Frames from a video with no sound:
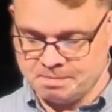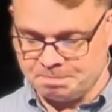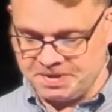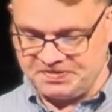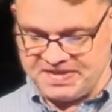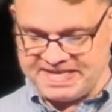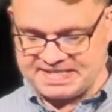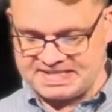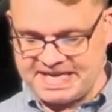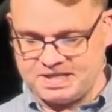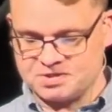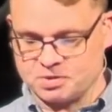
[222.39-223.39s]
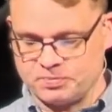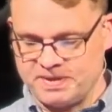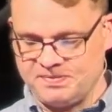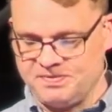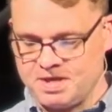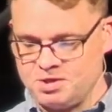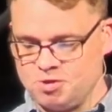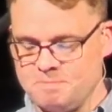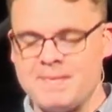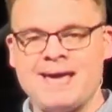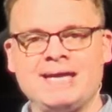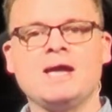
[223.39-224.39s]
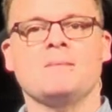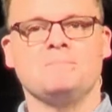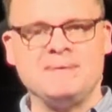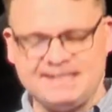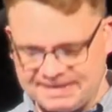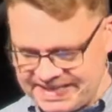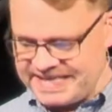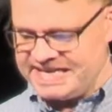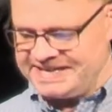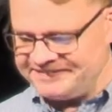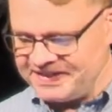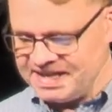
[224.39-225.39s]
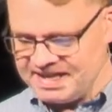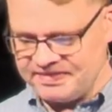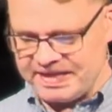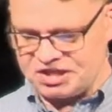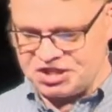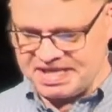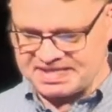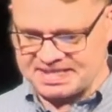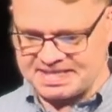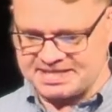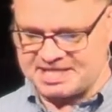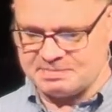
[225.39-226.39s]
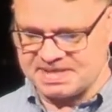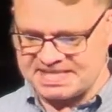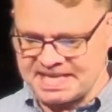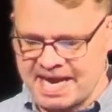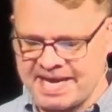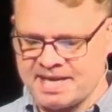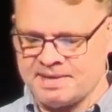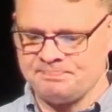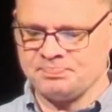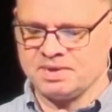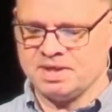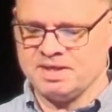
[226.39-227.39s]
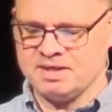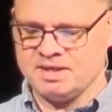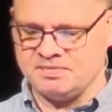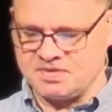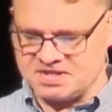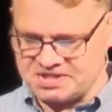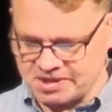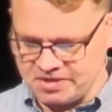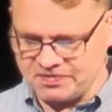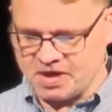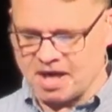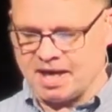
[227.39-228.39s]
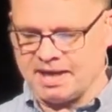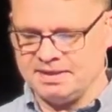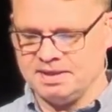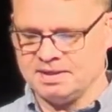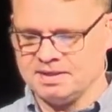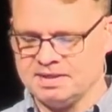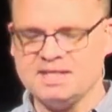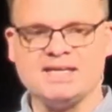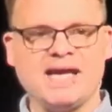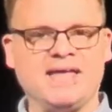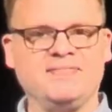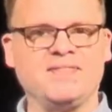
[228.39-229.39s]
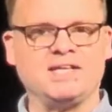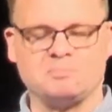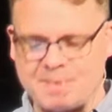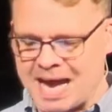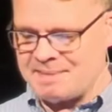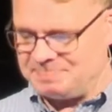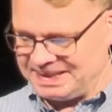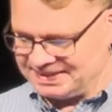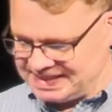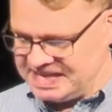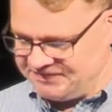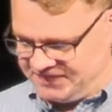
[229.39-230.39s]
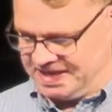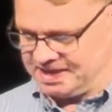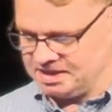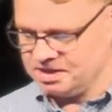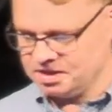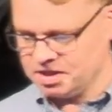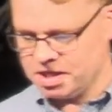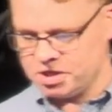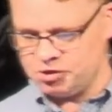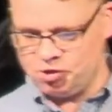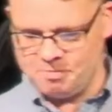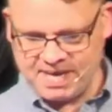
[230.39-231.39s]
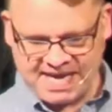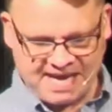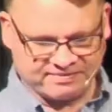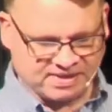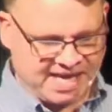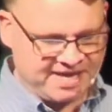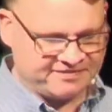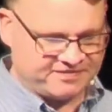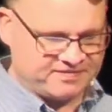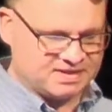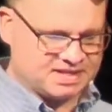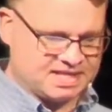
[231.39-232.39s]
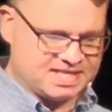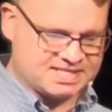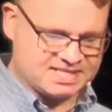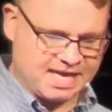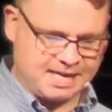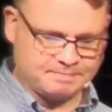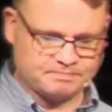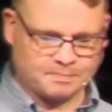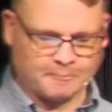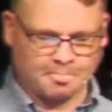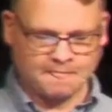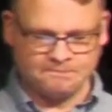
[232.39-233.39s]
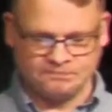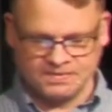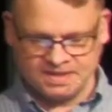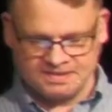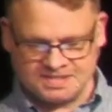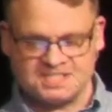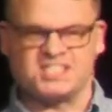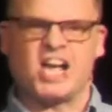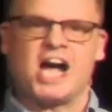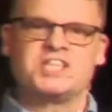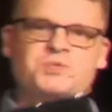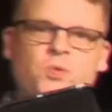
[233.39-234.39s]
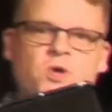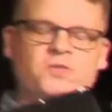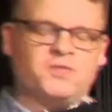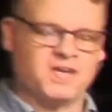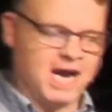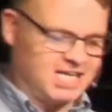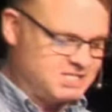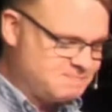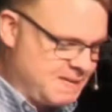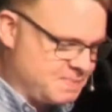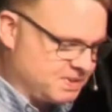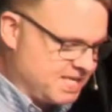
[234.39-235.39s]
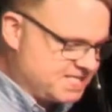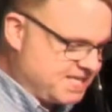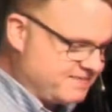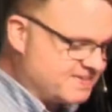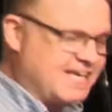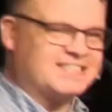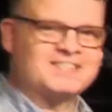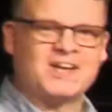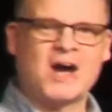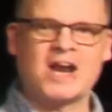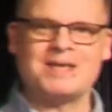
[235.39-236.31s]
But these things are written that you may believe that Jesus is the Messiah, the Son of God, and that by believing you may have life in his name." This is God's word for God's people. Let's give thanks to God.